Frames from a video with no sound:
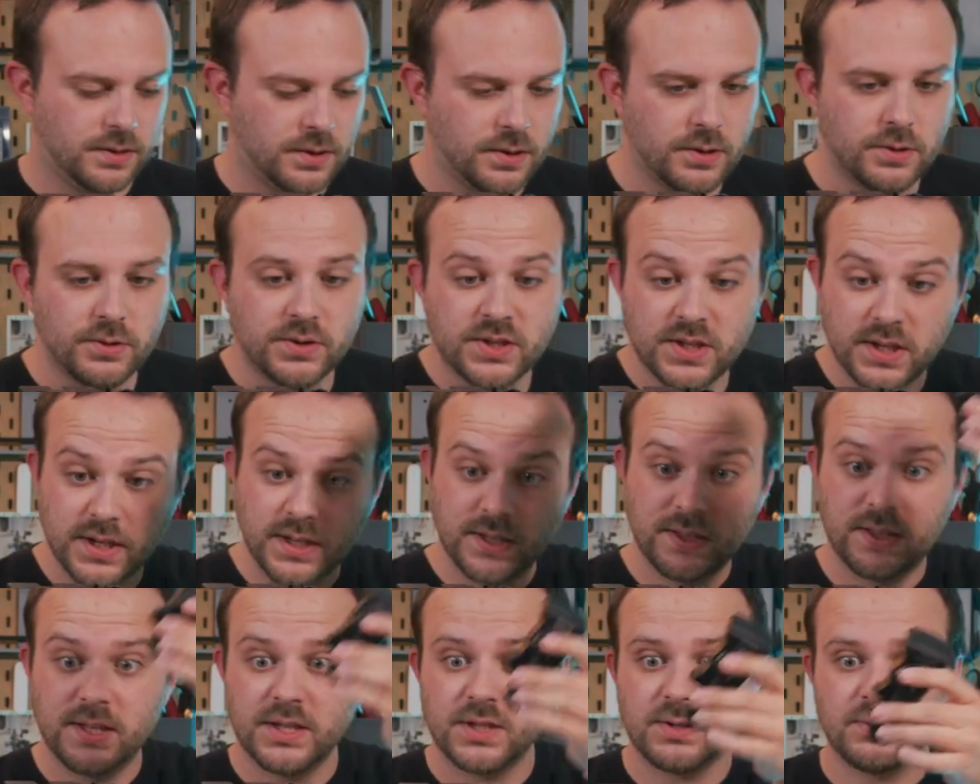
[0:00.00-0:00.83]

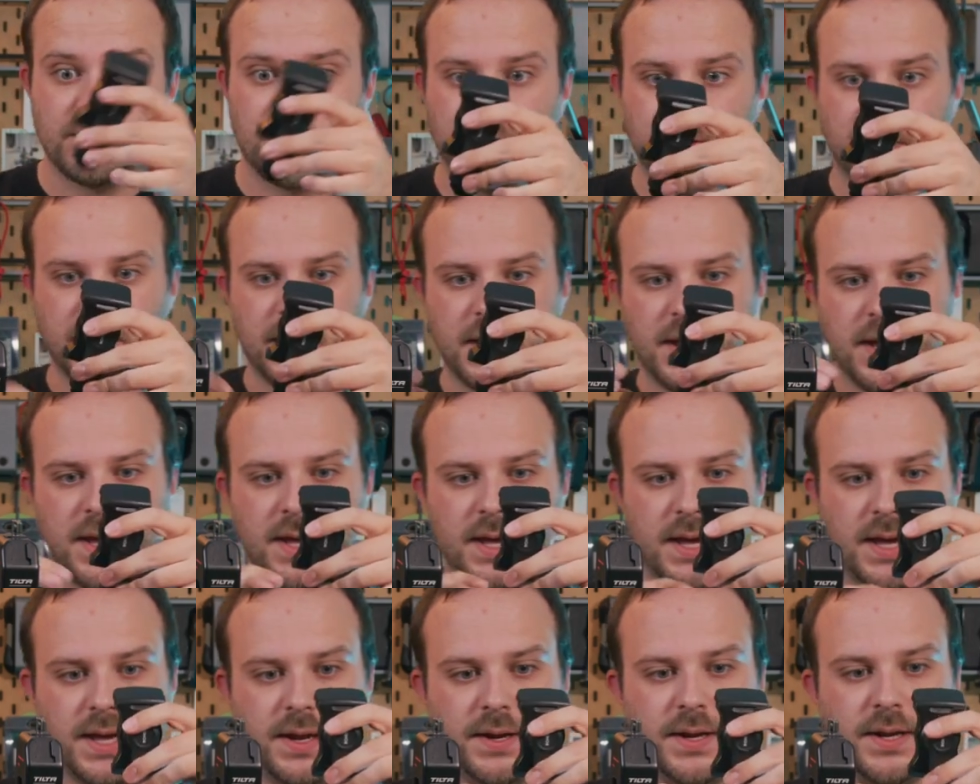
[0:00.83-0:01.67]
loosening this one,
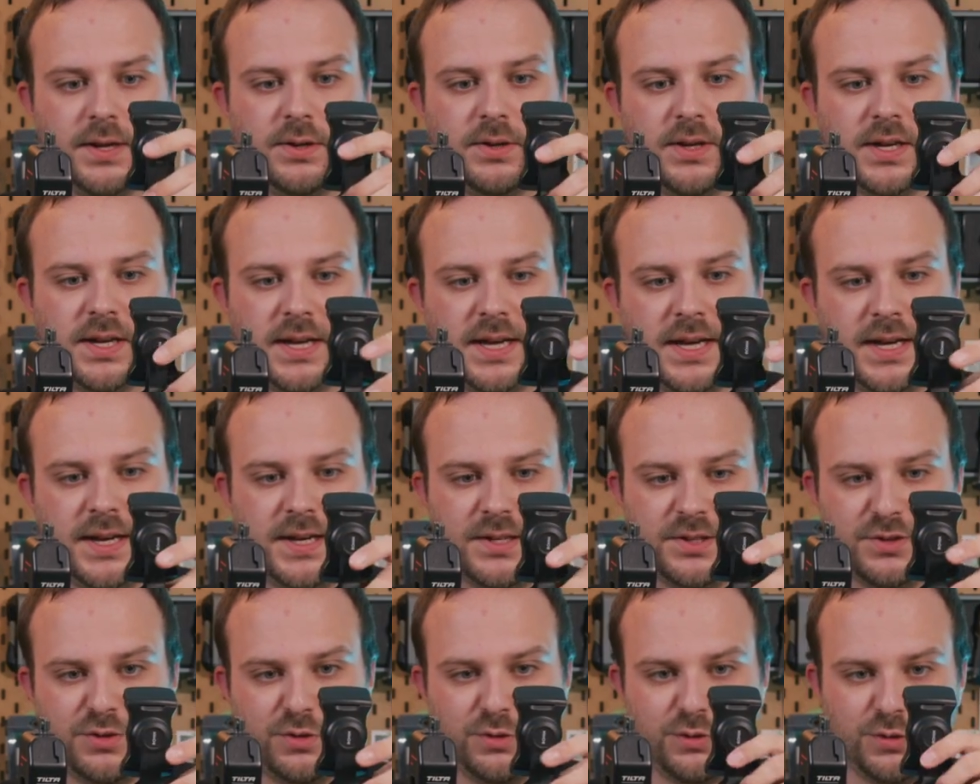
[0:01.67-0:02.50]
and then you can add
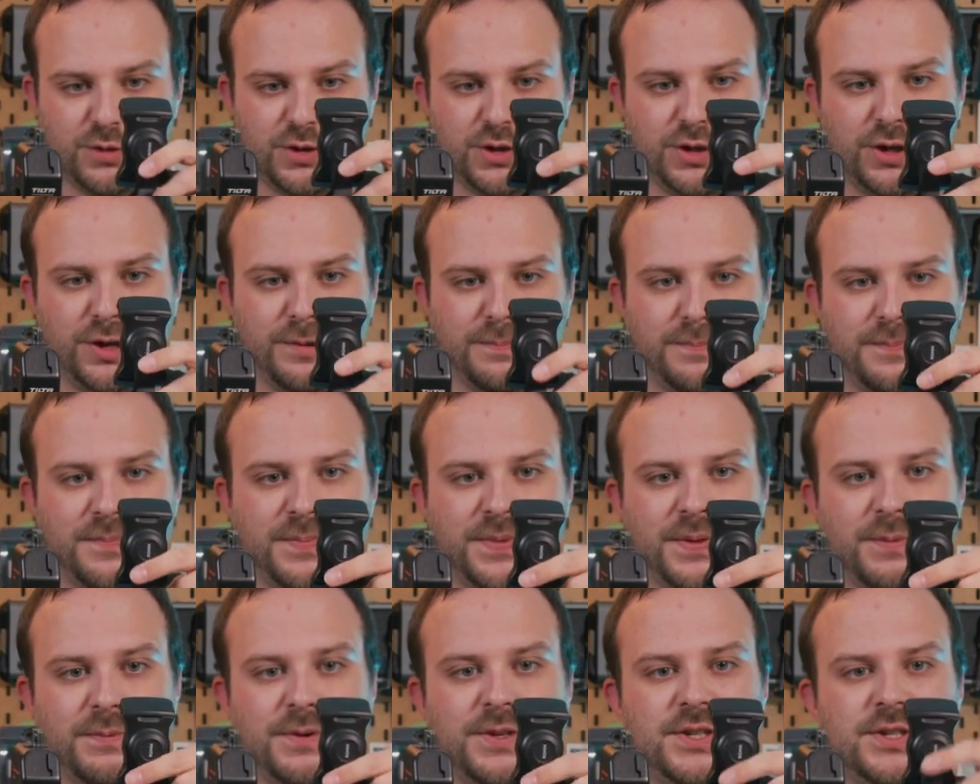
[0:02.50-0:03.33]
it on top,
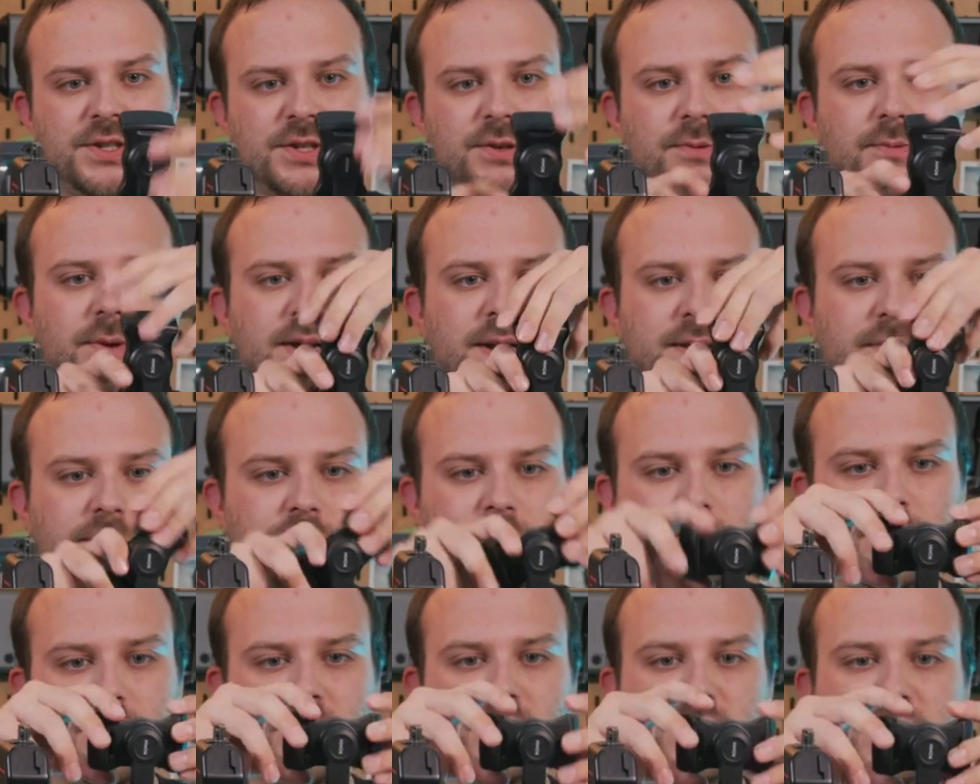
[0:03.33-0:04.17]
which is great
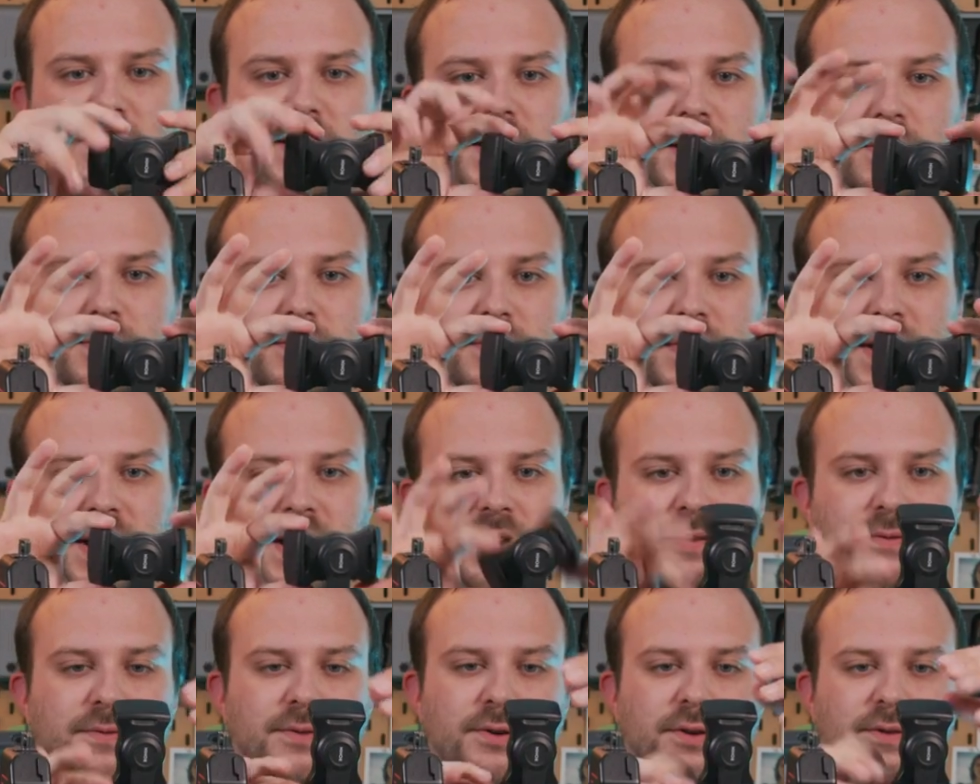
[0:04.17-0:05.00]
because now you
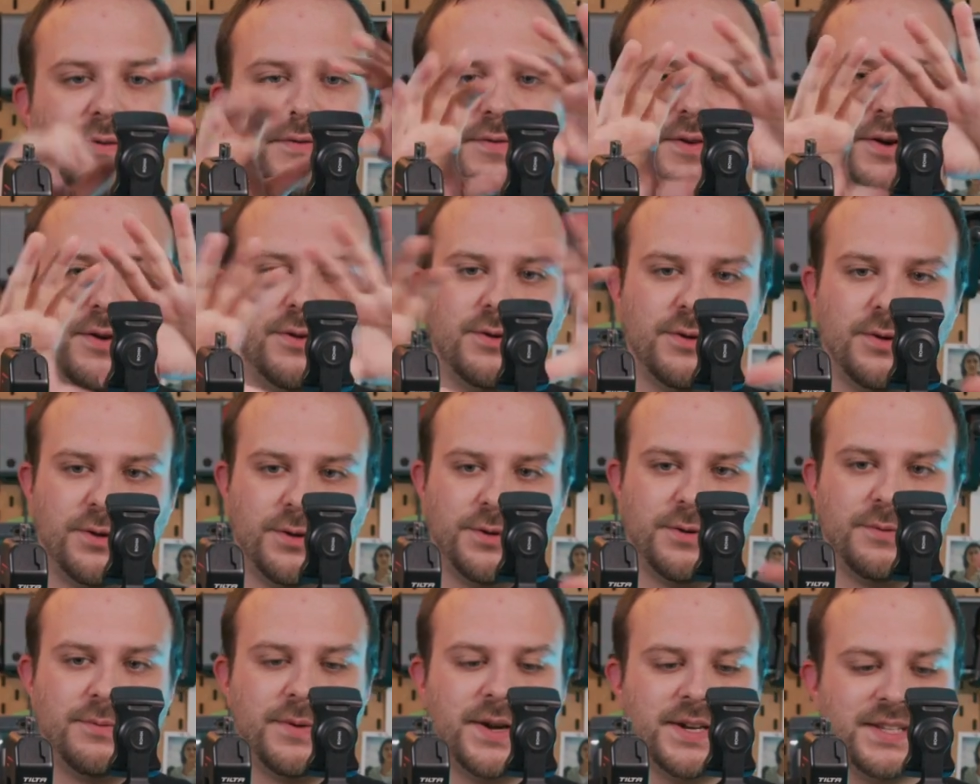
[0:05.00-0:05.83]
have your phone
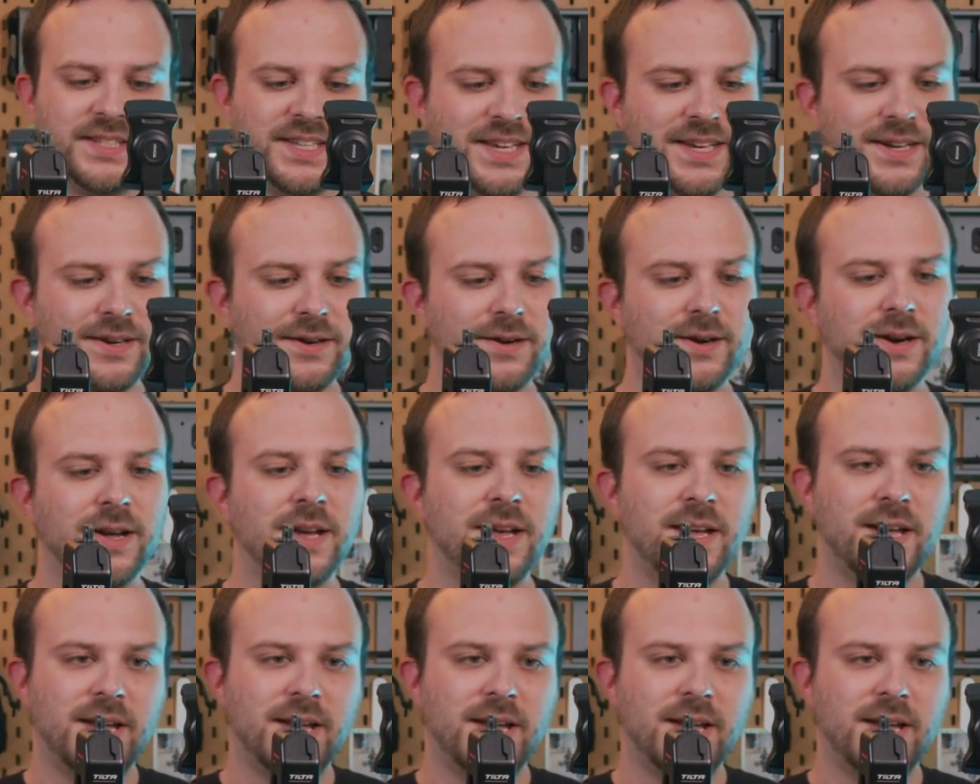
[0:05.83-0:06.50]
holder right here,